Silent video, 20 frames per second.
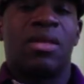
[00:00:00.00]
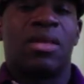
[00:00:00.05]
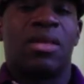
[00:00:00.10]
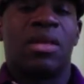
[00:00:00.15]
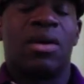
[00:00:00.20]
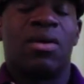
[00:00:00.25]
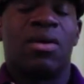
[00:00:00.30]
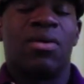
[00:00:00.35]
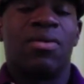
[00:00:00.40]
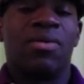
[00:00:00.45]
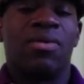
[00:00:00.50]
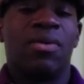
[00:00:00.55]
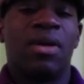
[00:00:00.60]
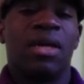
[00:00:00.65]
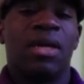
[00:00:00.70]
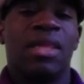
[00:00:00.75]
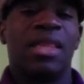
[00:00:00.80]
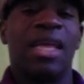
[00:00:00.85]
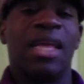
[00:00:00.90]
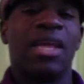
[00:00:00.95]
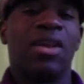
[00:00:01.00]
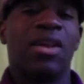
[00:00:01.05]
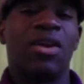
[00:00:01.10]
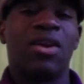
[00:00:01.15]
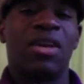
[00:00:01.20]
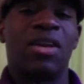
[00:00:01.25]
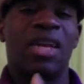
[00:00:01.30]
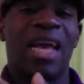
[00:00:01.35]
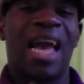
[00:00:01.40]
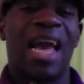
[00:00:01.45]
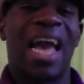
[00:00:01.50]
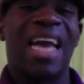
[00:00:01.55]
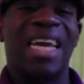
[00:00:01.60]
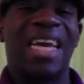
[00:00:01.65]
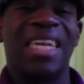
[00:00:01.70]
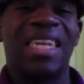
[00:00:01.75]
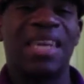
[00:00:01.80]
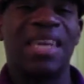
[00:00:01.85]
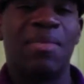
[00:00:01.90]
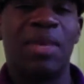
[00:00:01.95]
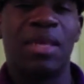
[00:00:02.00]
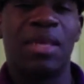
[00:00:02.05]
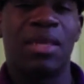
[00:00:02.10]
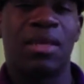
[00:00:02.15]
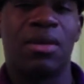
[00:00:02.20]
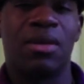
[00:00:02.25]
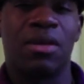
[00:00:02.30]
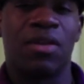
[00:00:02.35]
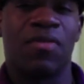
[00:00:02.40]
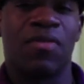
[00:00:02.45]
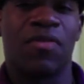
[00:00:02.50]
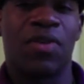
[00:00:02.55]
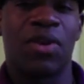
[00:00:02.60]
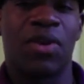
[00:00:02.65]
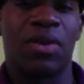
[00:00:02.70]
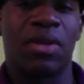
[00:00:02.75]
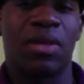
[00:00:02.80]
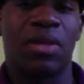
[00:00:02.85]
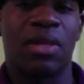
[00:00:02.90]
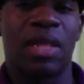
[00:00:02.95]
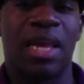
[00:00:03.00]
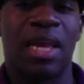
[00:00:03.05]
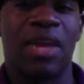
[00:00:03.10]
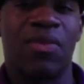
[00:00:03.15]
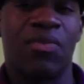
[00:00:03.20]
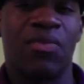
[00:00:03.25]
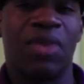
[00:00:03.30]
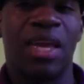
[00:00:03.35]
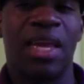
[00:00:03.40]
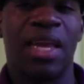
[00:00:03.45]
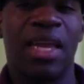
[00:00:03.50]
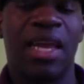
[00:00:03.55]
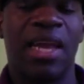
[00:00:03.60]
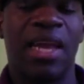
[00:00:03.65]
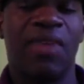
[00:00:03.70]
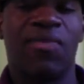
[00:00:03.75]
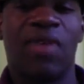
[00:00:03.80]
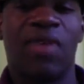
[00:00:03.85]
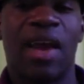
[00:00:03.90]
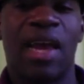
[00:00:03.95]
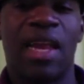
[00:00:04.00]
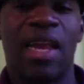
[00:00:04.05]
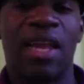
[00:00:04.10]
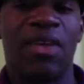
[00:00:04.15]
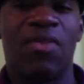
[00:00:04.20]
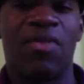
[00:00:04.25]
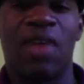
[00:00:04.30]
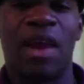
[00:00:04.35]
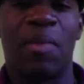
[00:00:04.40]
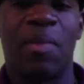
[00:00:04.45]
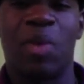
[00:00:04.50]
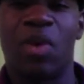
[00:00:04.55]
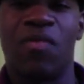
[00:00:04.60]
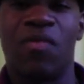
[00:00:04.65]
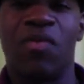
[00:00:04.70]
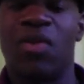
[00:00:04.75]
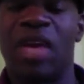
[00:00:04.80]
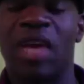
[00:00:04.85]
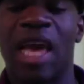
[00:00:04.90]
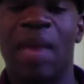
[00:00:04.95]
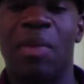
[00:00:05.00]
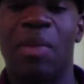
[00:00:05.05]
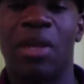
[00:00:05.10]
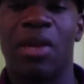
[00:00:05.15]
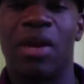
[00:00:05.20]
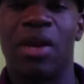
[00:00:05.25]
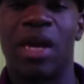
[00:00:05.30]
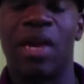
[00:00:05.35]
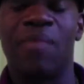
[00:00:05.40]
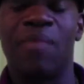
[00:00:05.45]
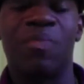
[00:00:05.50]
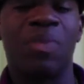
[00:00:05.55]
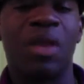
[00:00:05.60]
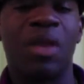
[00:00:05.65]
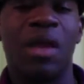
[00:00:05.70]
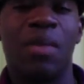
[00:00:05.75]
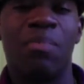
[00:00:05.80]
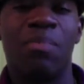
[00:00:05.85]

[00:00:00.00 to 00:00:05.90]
So they learn academic skills first, like reading, writing, grammar, and vocabulary,